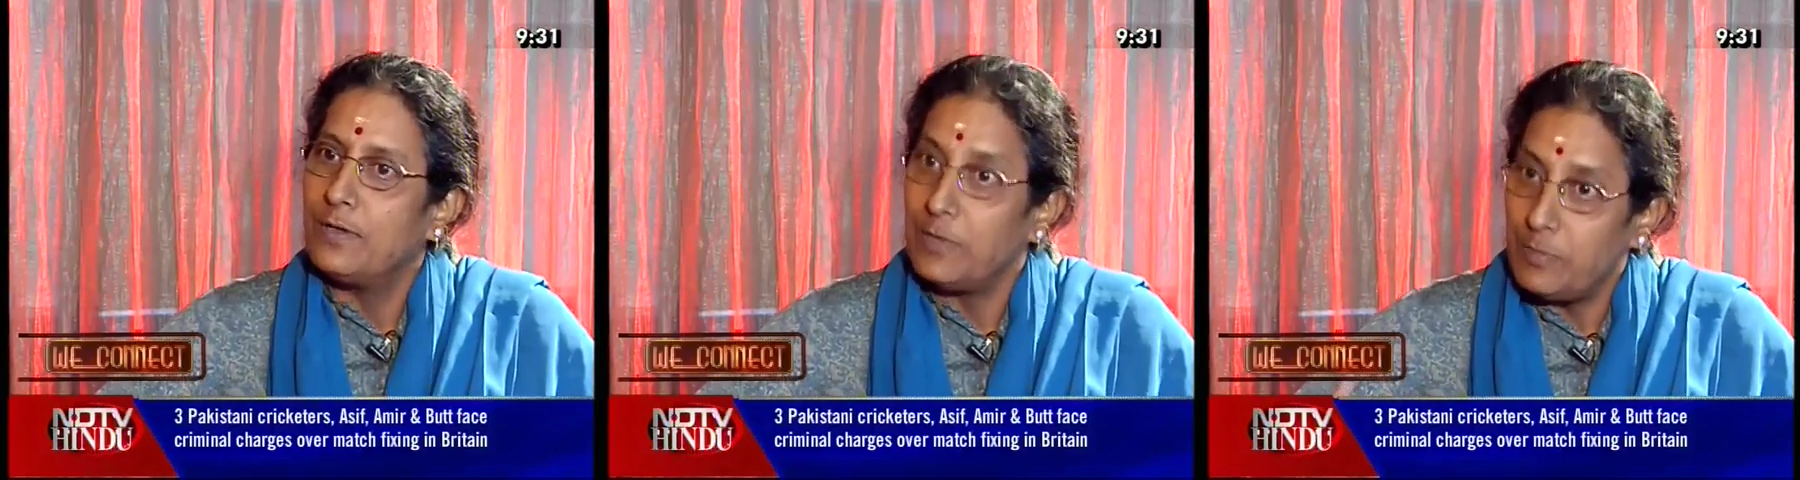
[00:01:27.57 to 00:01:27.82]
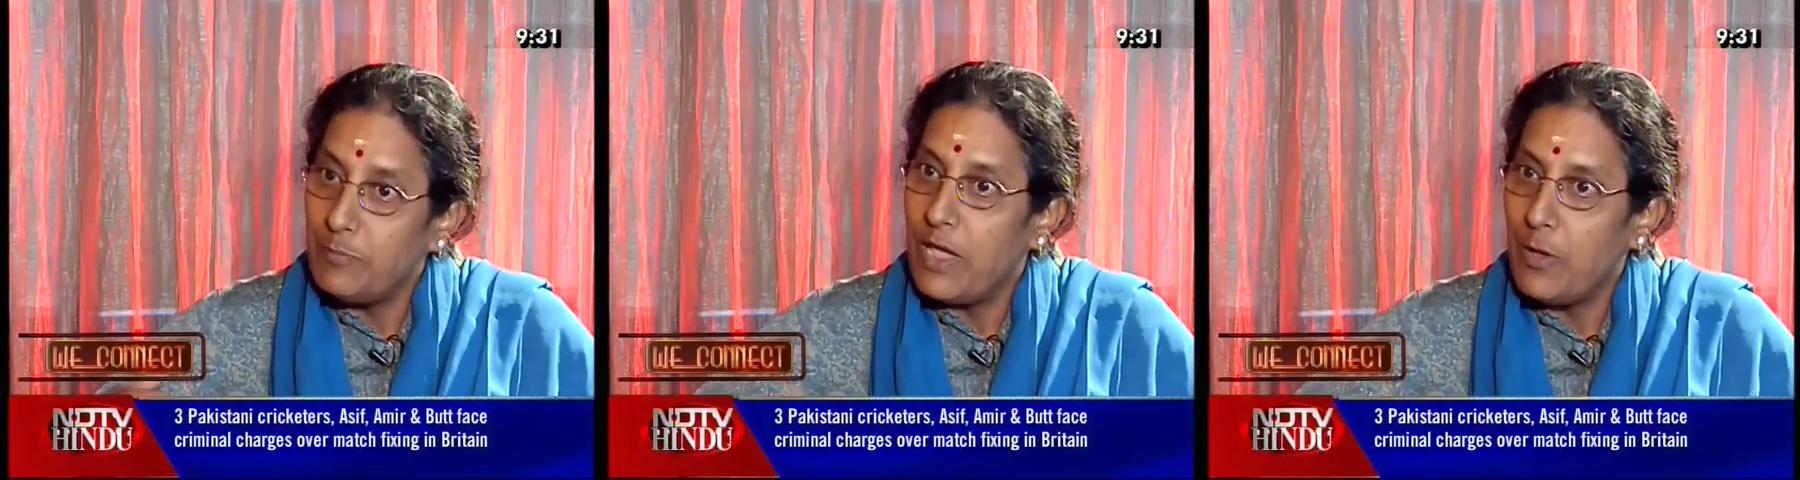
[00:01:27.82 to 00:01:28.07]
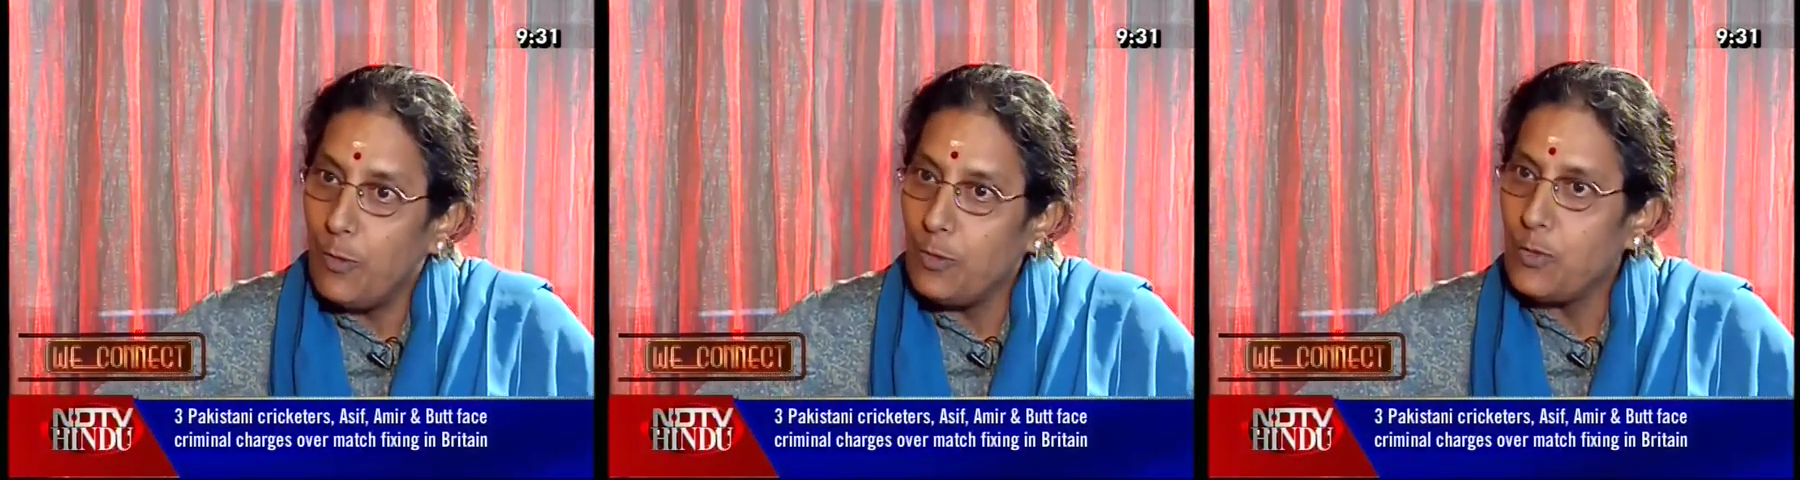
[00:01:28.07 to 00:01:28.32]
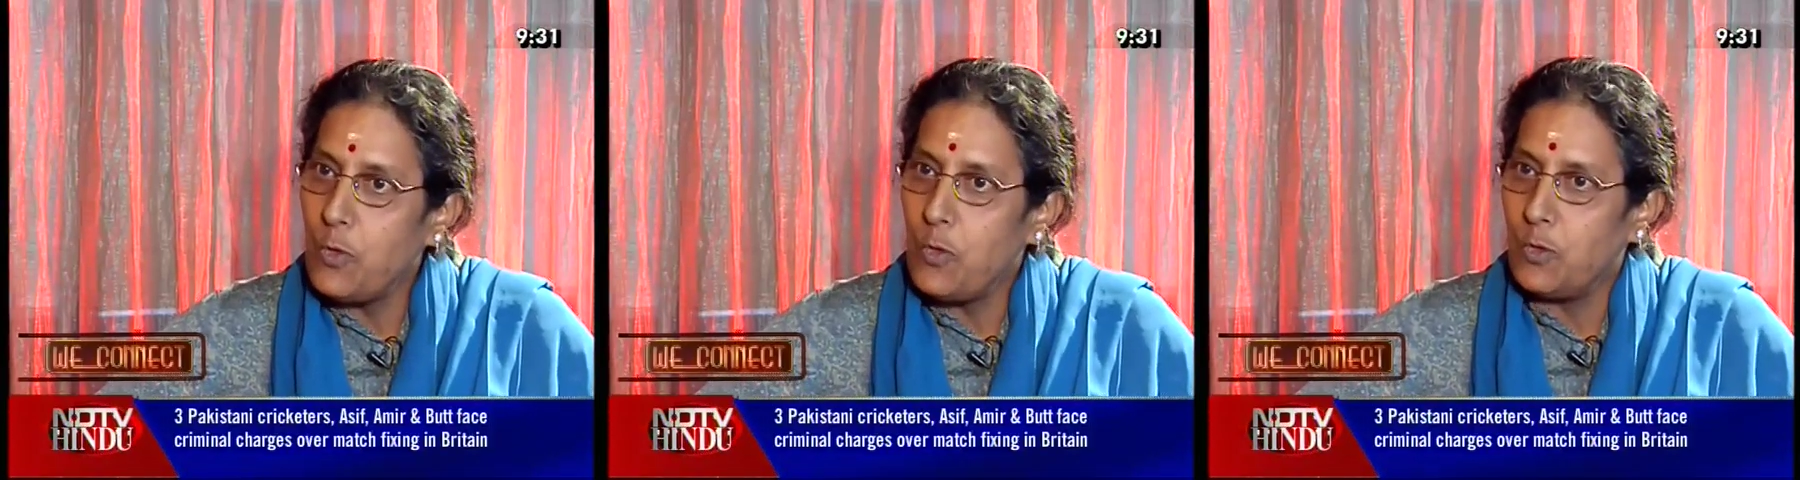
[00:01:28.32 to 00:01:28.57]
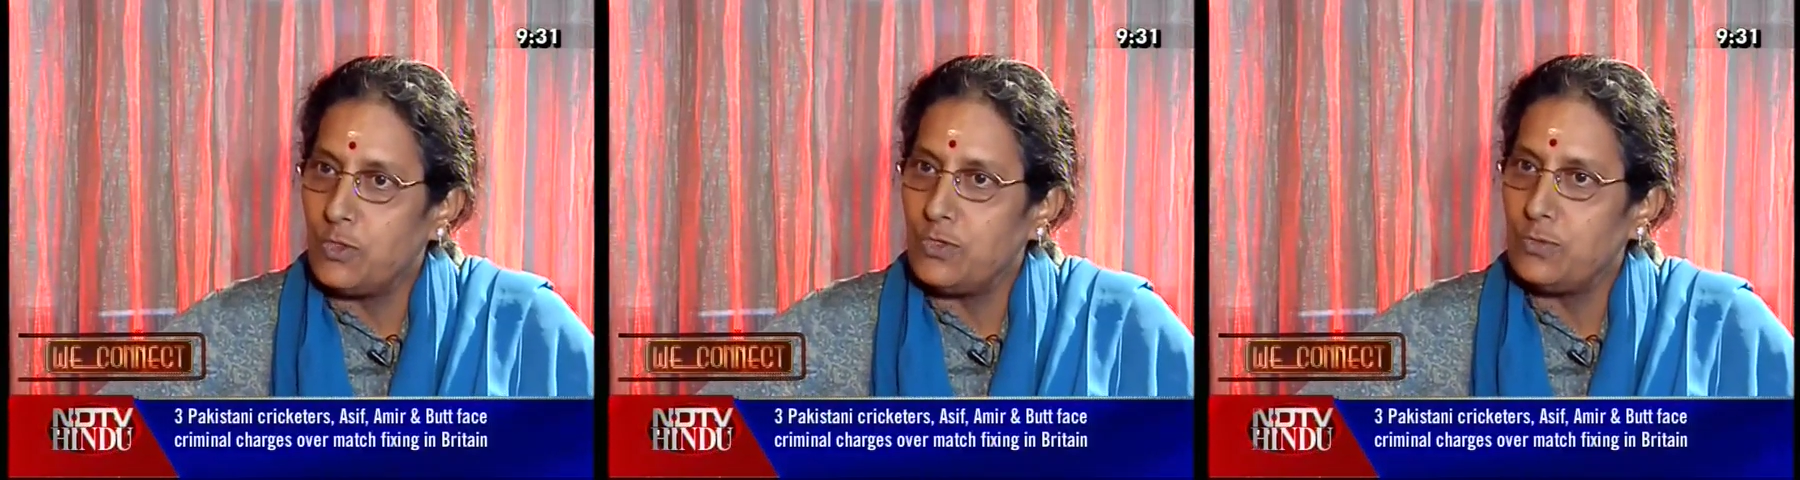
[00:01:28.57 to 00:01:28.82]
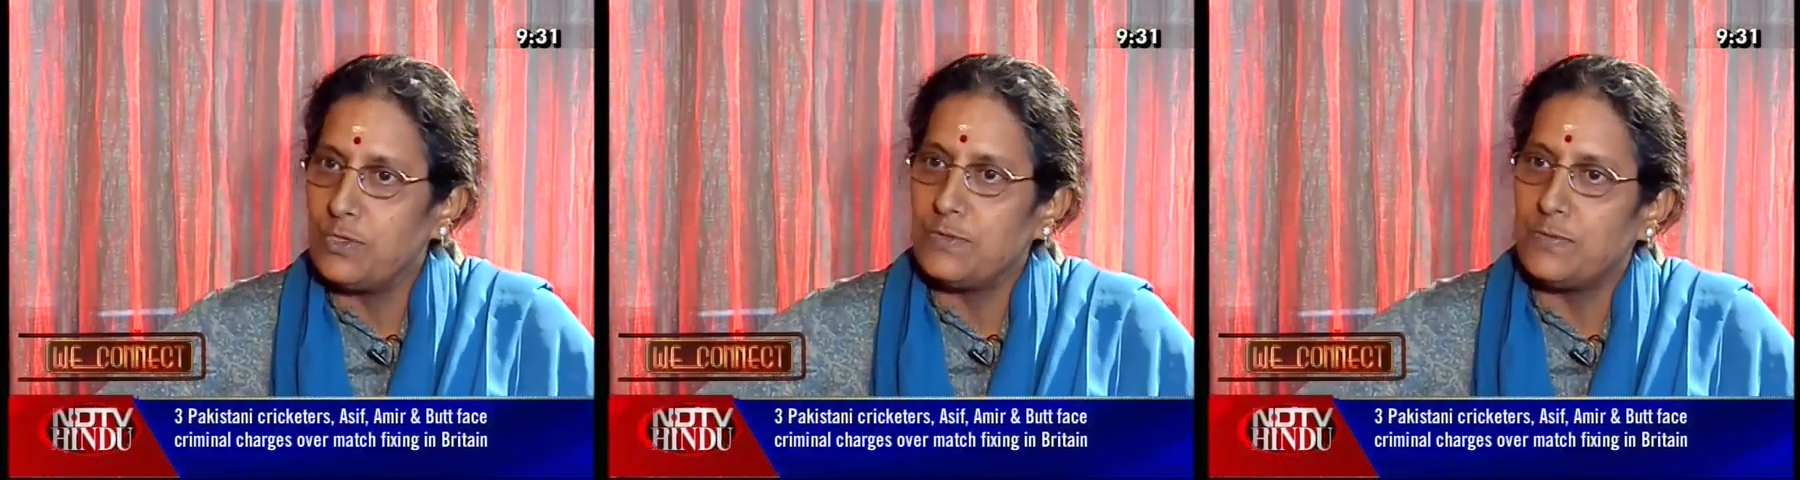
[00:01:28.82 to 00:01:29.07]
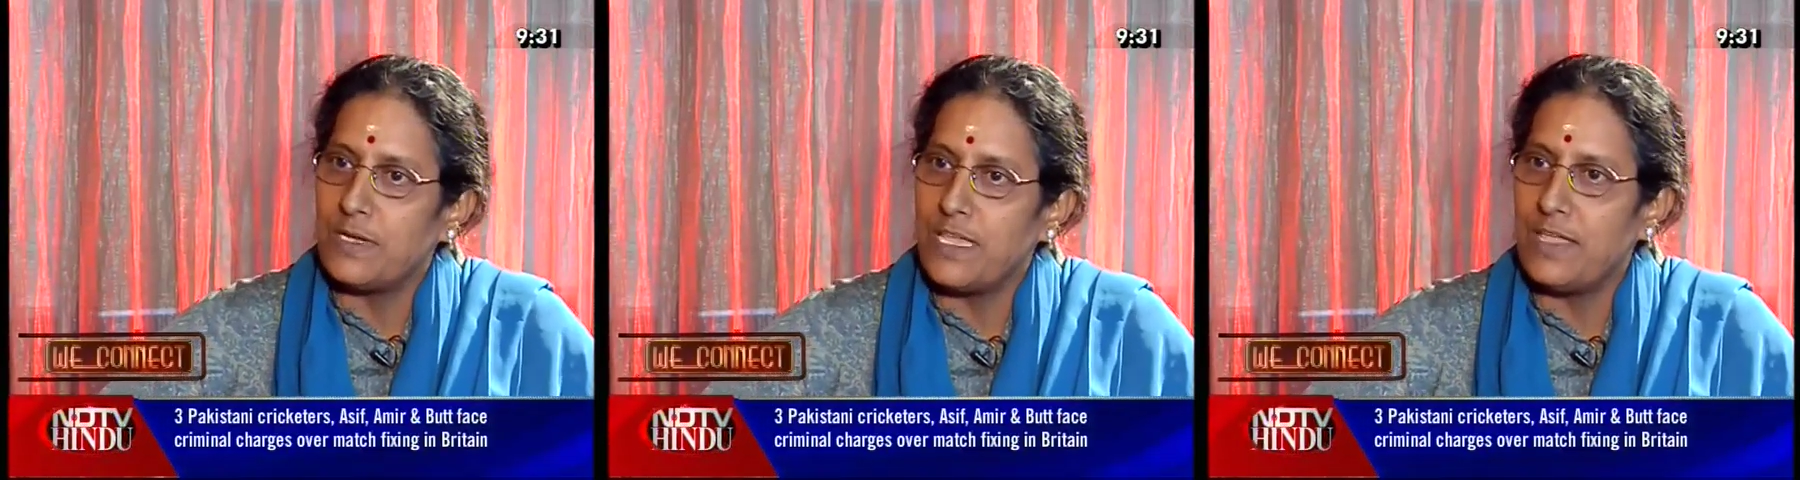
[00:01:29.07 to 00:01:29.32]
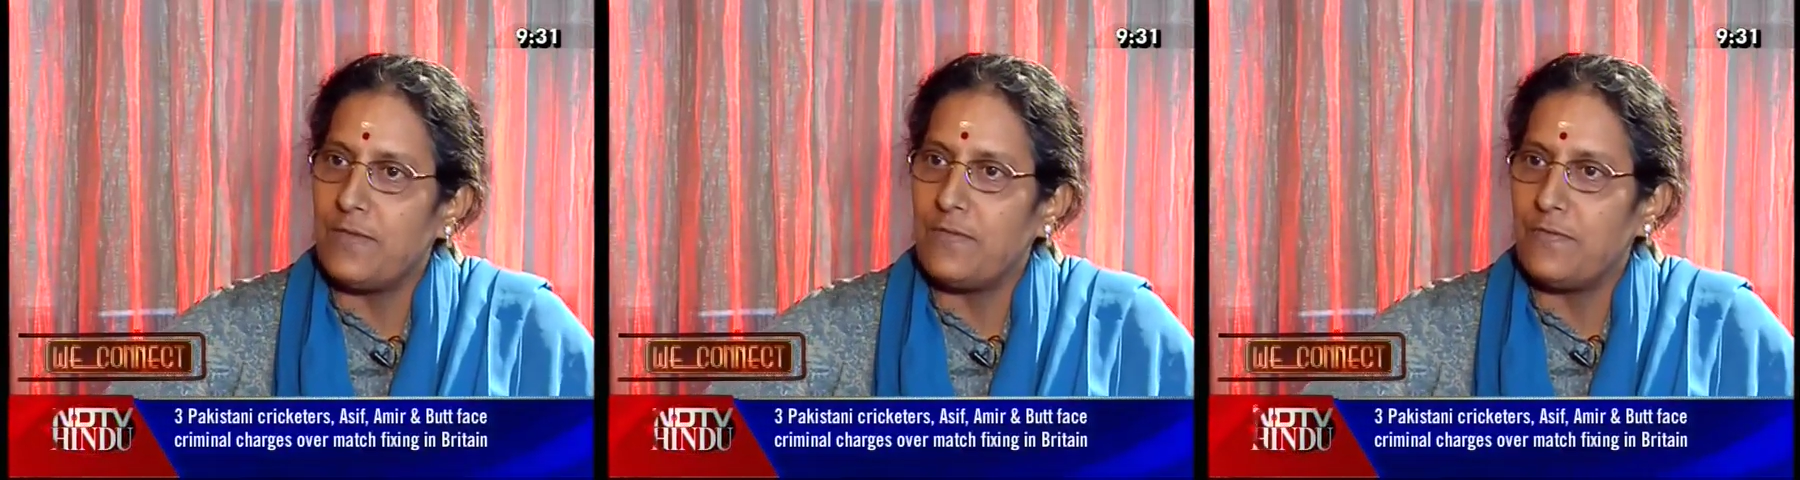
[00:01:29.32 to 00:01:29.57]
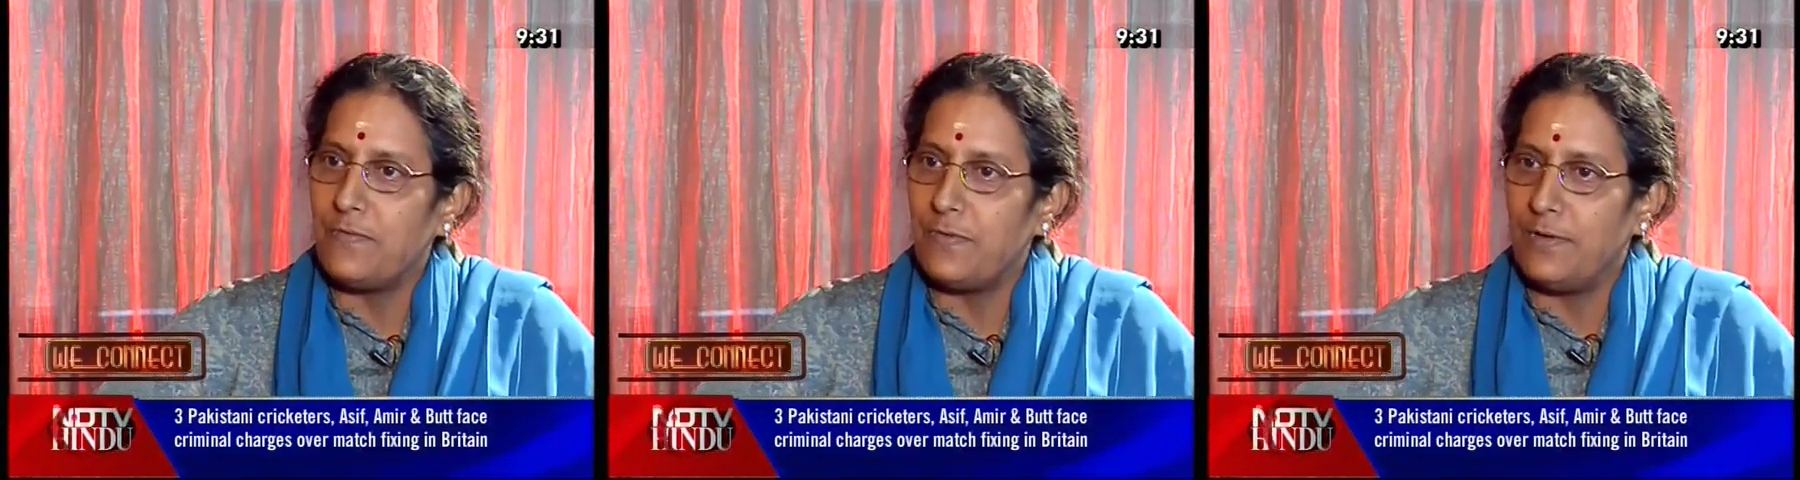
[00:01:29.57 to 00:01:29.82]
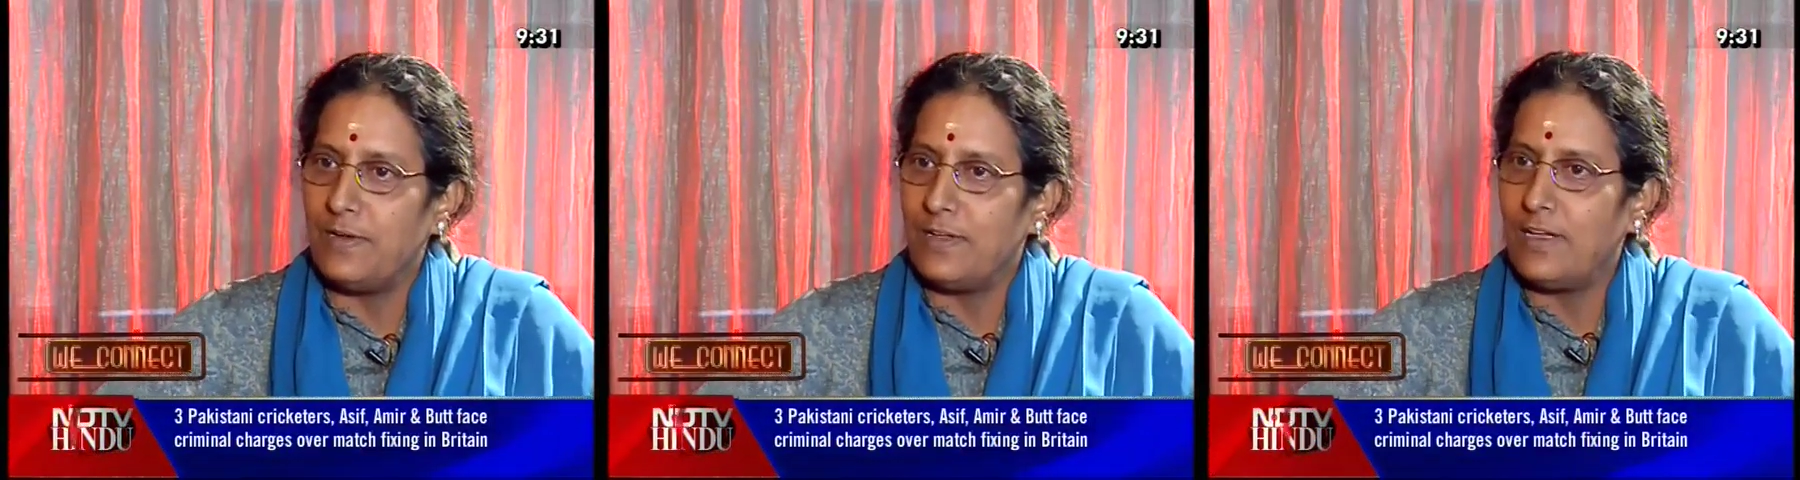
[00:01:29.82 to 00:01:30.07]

My own coach who was working for a